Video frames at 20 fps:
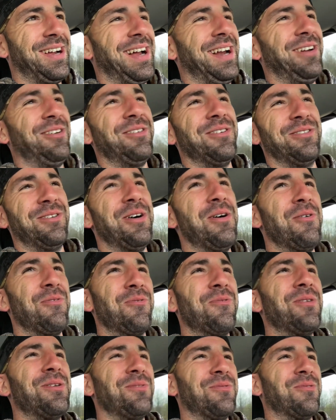I don't know
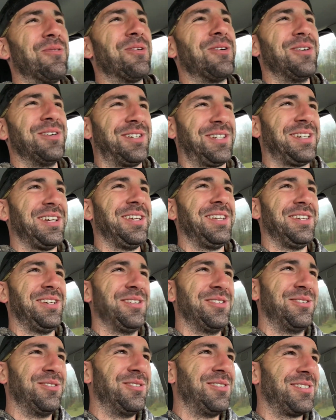what word to
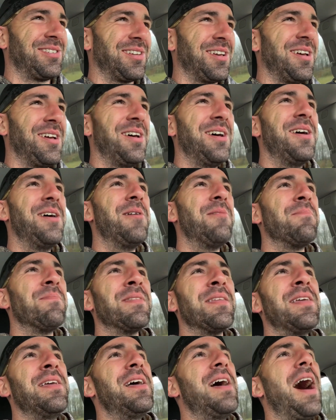use.
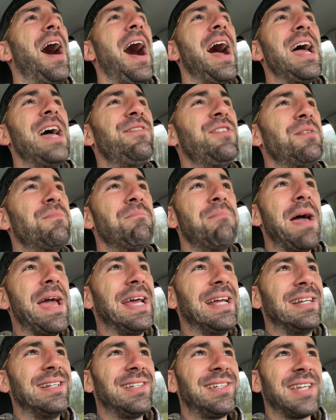I haven't
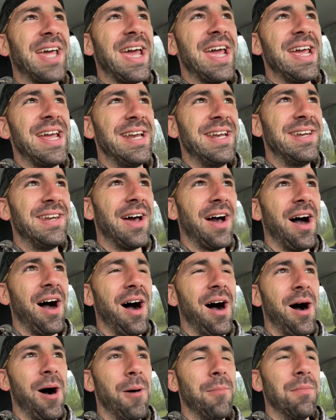maintained,
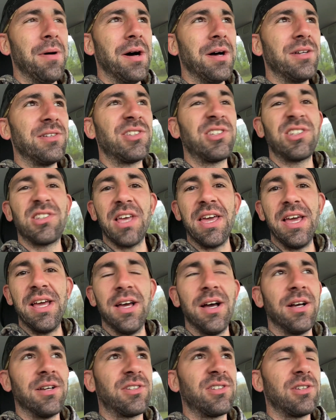um,
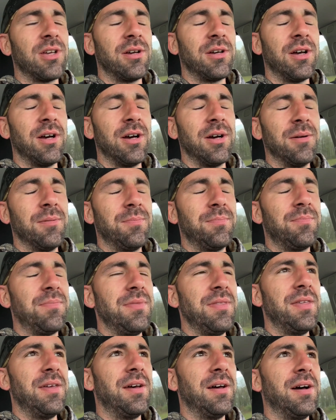uh,
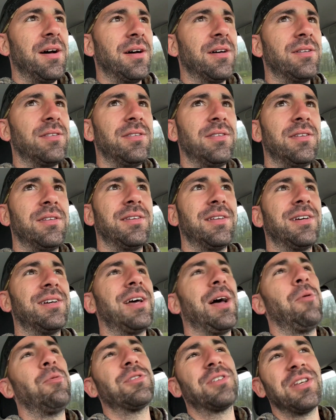uh,
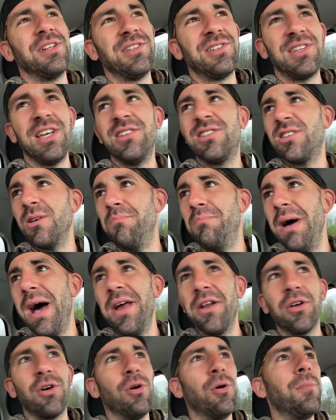I was going to say
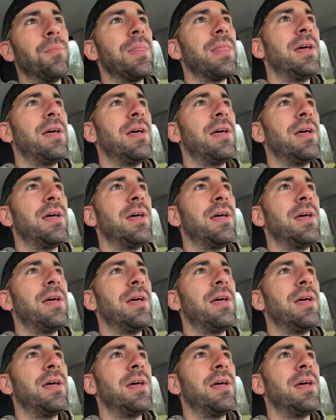sabbatical.